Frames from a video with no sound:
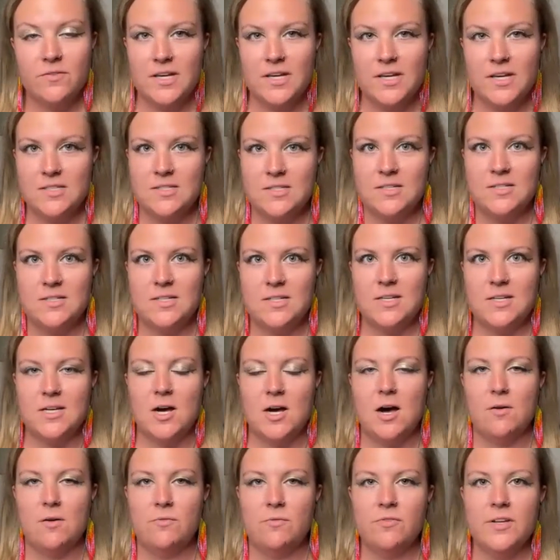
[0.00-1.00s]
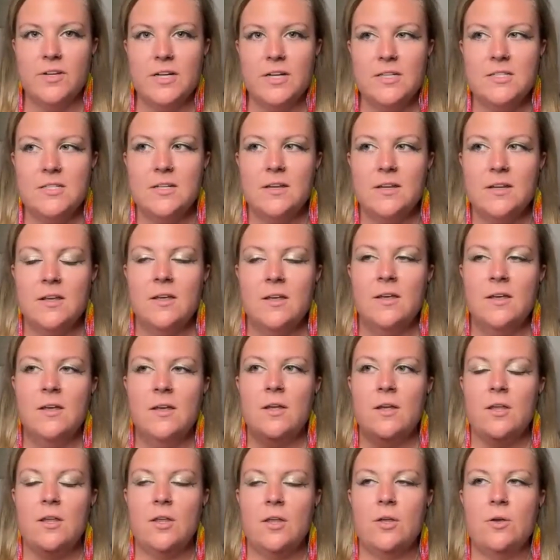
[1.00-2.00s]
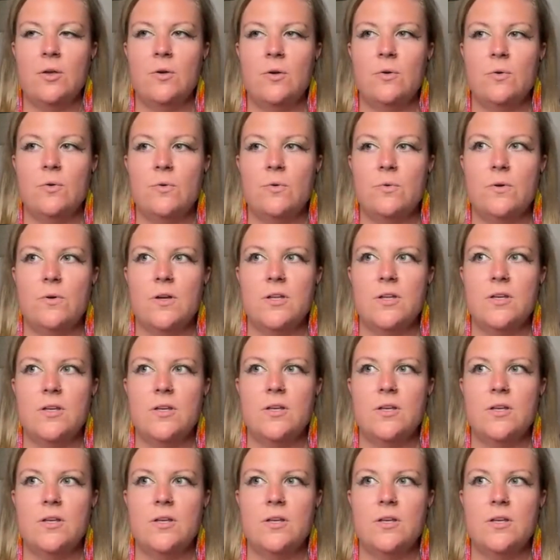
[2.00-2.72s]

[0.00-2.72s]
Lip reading: KCT conflict, you